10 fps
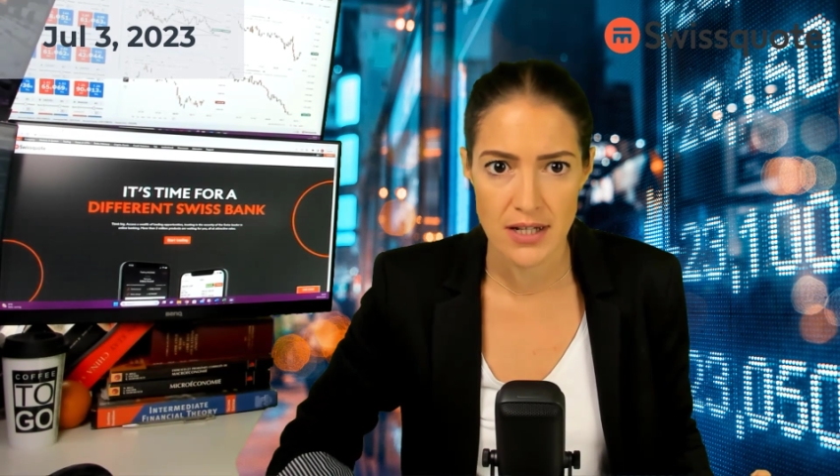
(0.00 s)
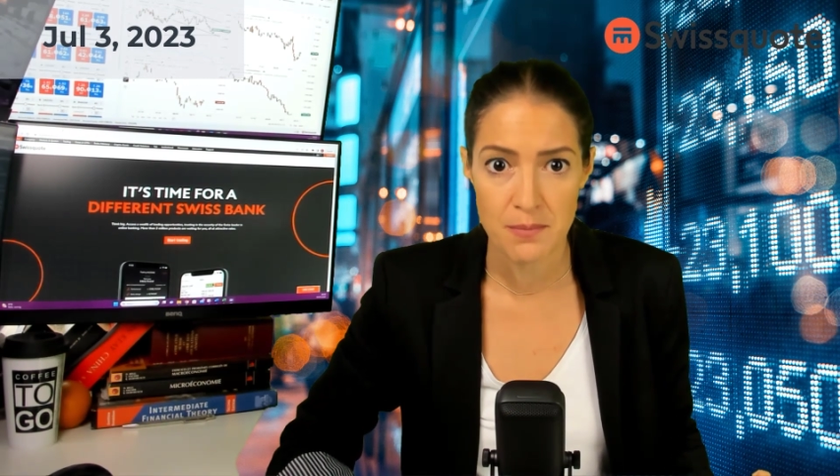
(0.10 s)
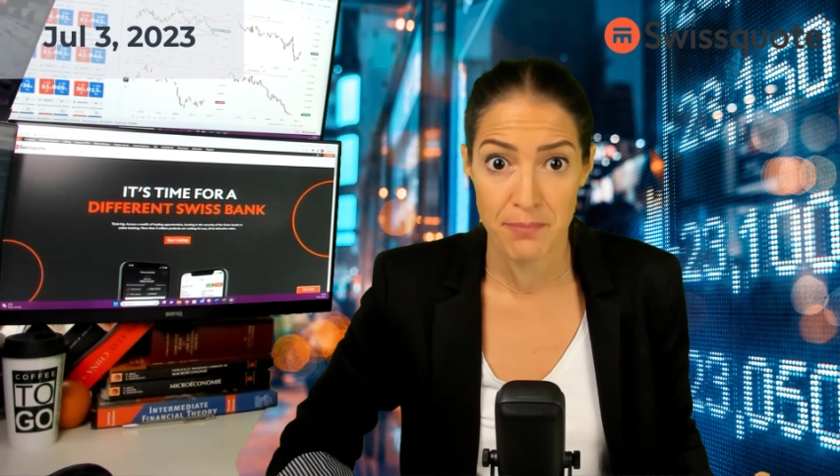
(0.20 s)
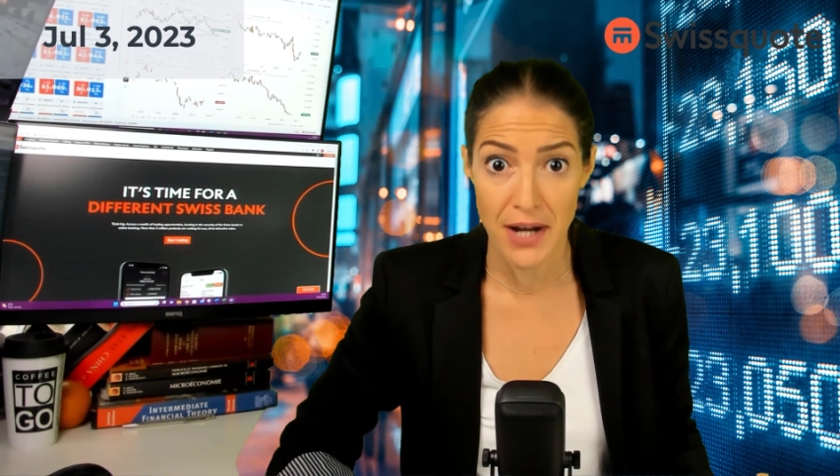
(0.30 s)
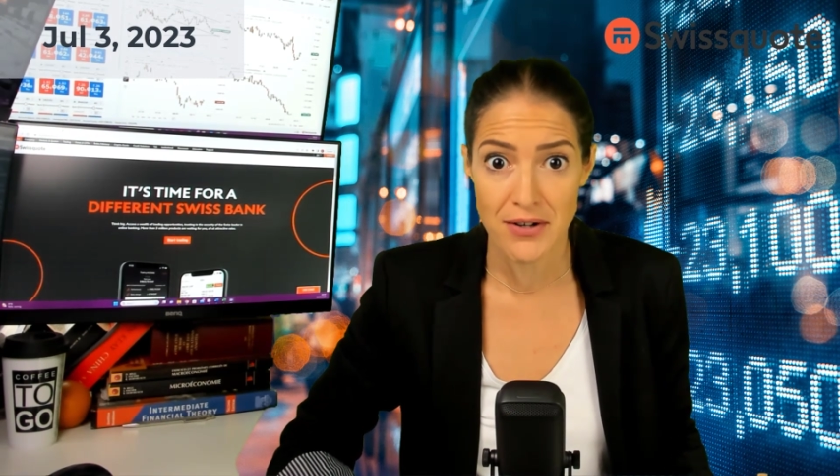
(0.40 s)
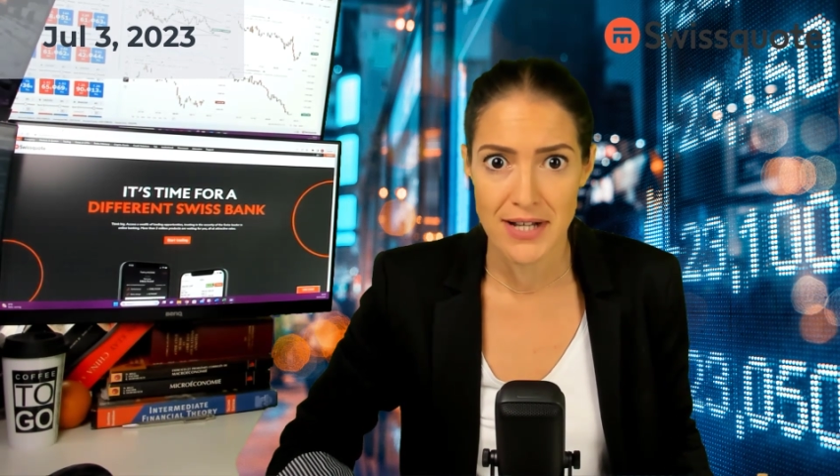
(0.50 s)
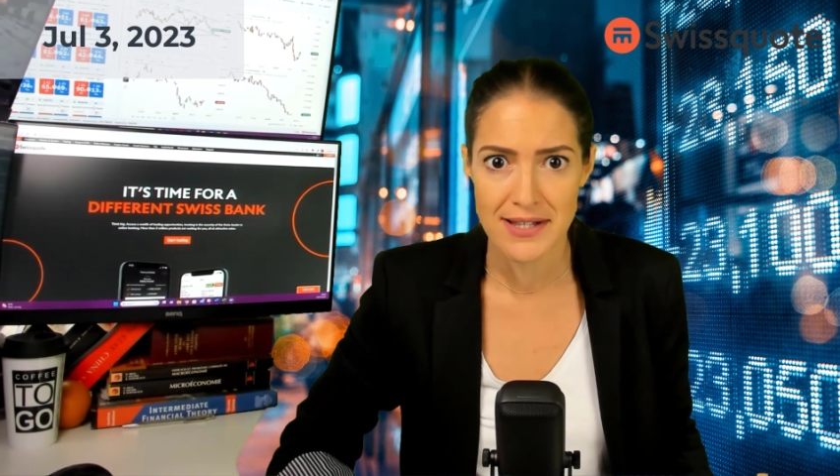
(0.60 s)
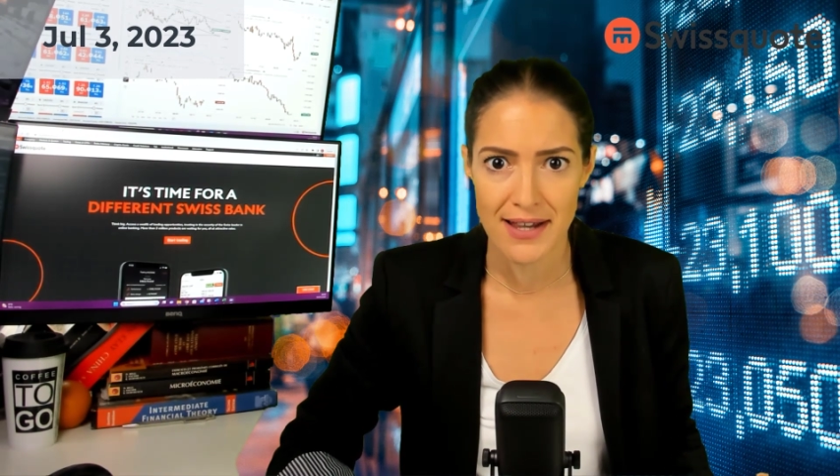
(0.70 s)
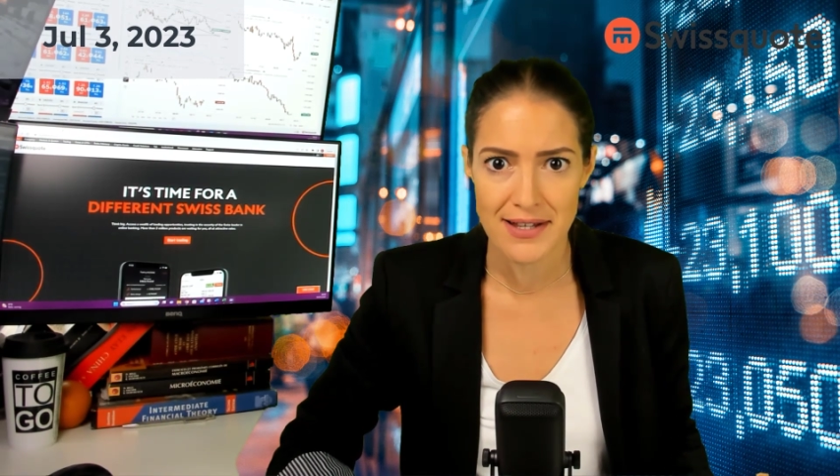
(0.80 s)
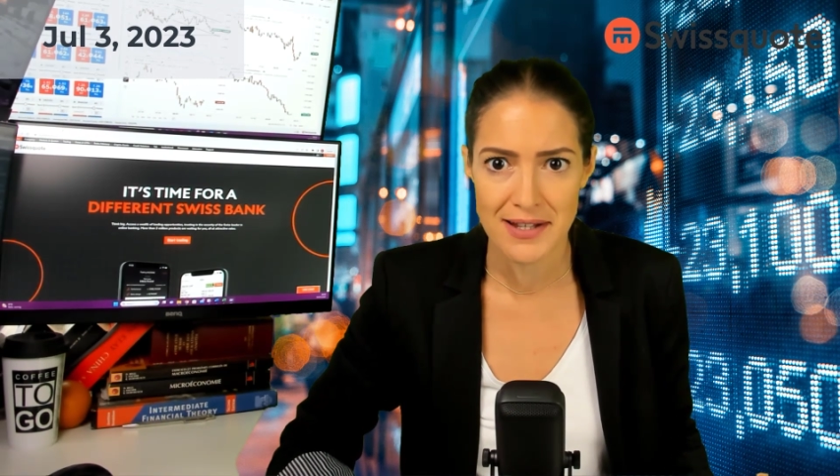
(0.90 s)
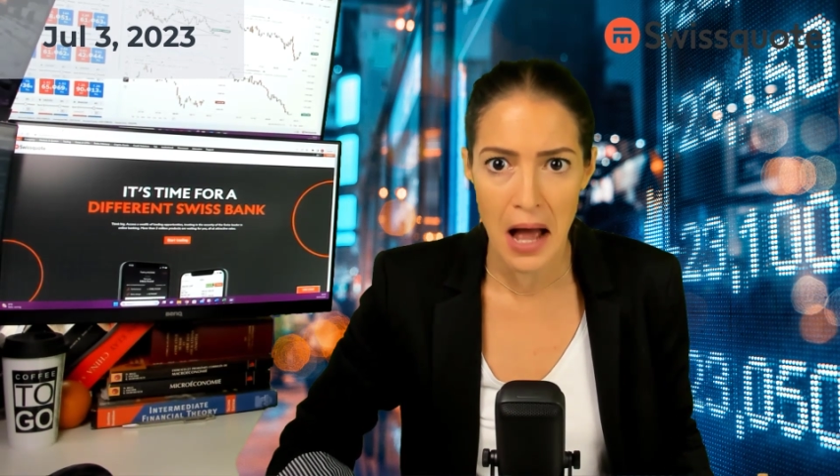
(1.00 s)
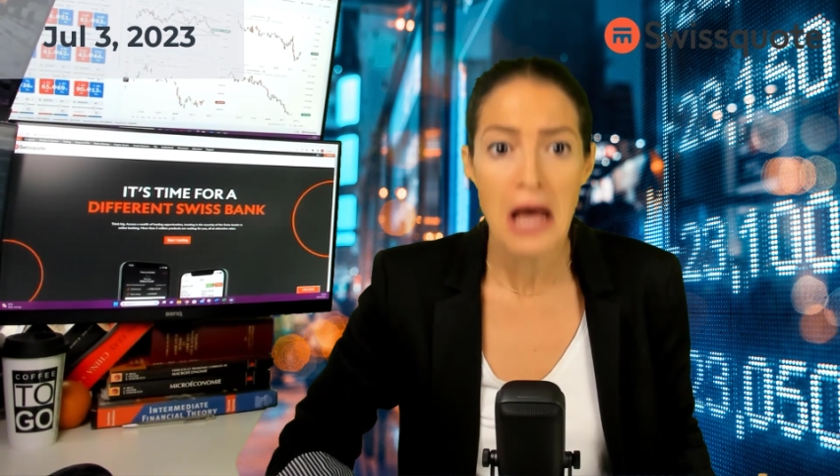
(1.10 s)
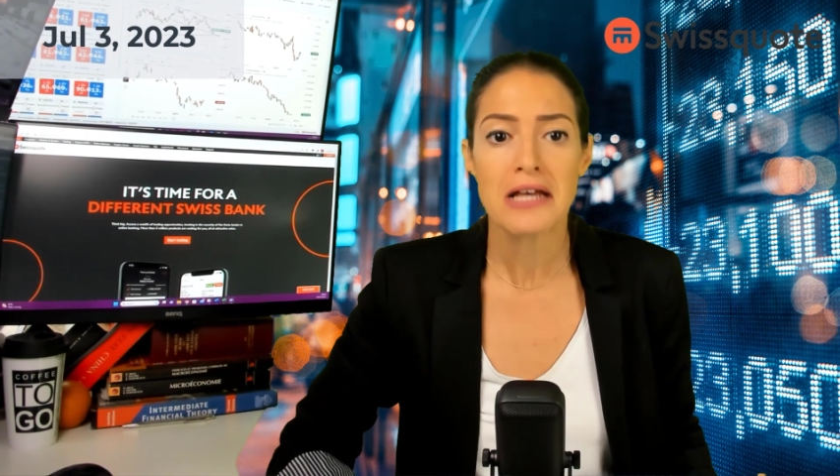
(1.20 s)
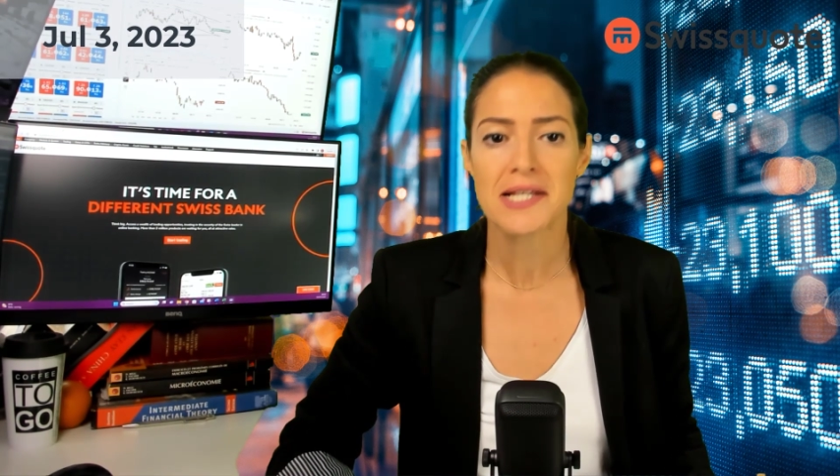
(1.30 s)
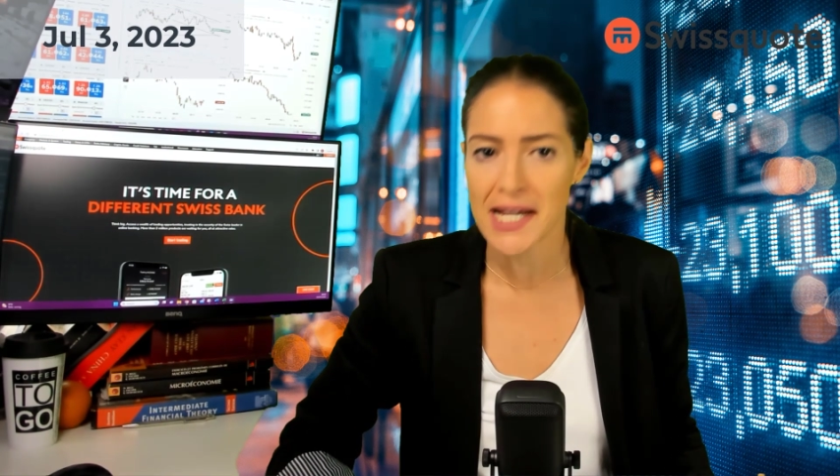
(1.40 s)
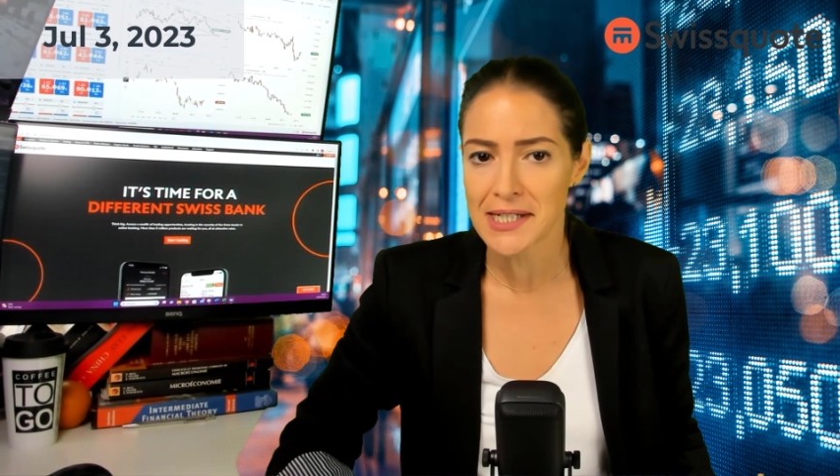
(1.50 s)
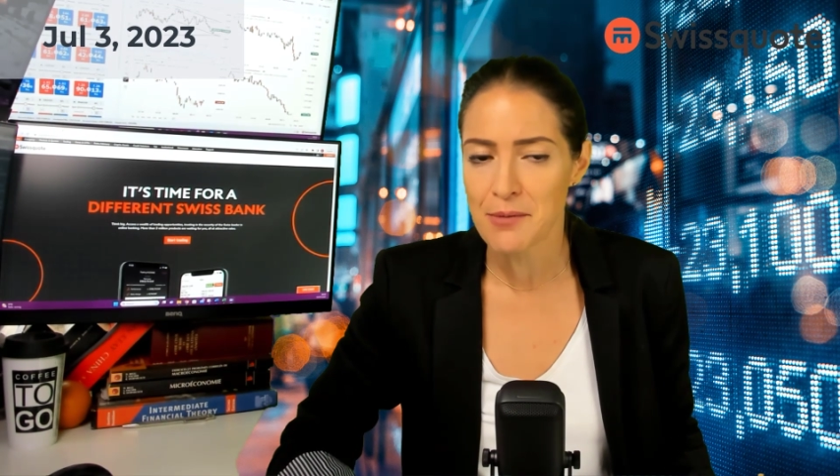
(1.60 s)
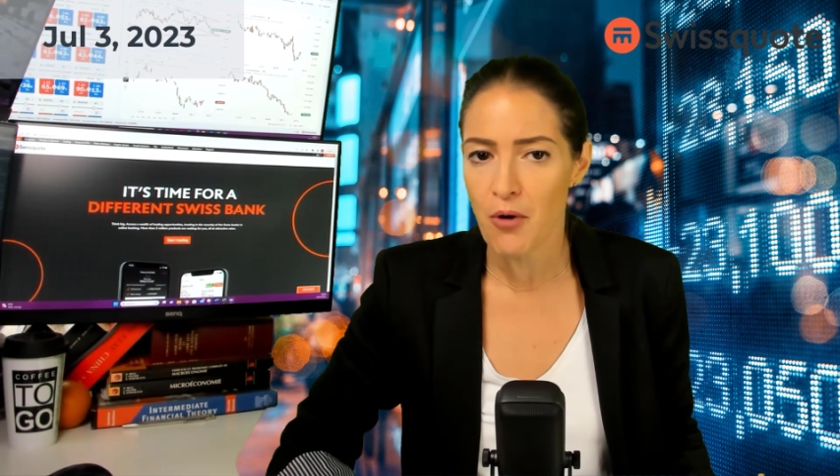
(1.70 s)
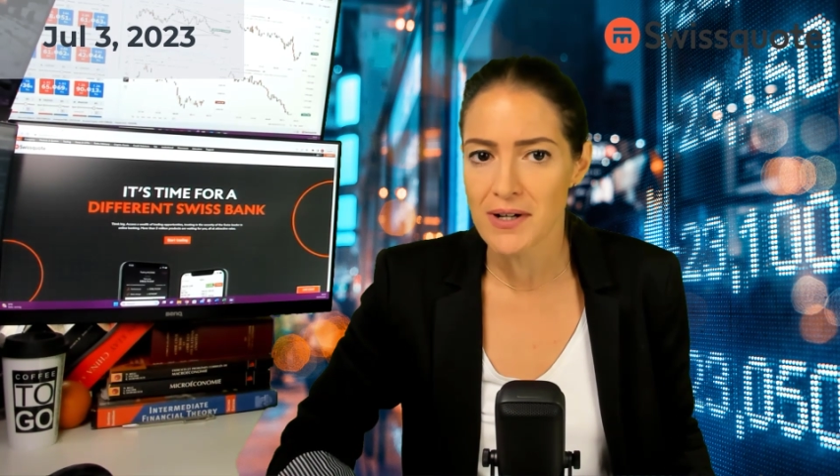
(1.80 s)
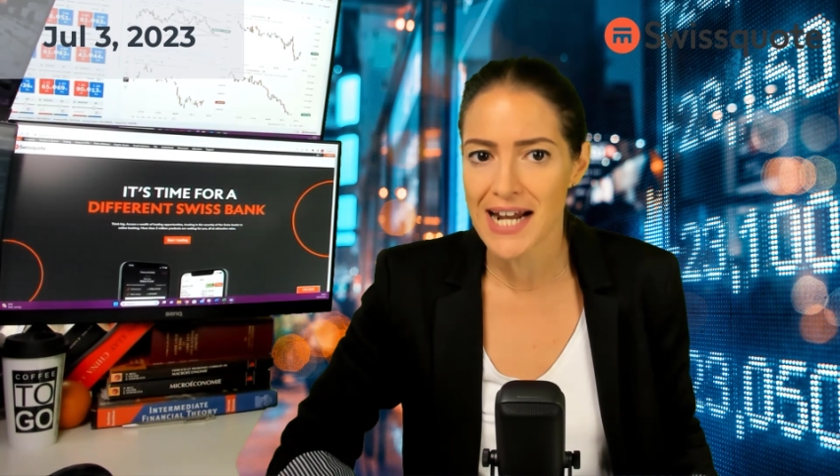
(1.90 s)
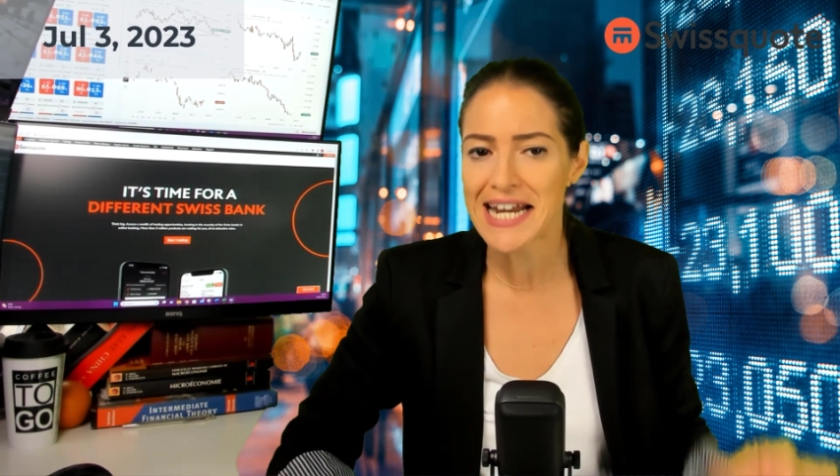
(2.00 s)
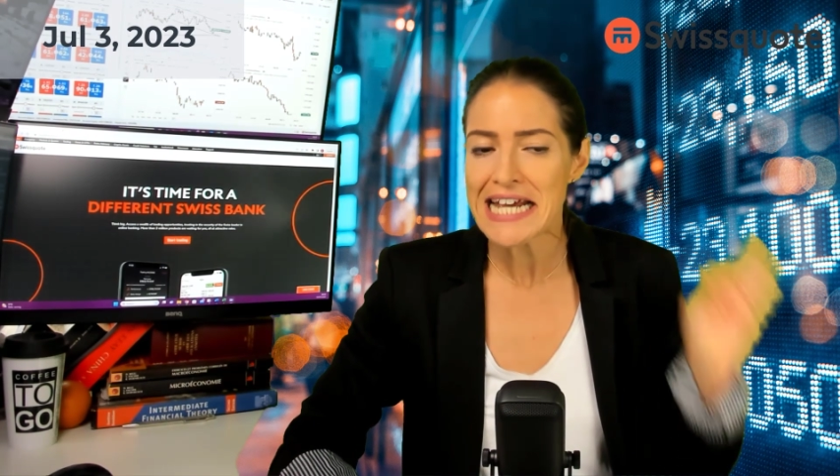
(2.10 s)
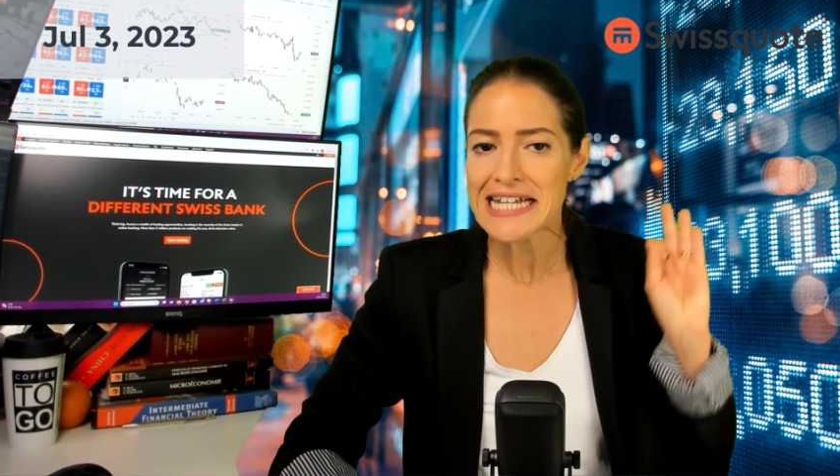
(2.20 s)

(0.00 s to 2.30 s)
did better than Tesla, selling more than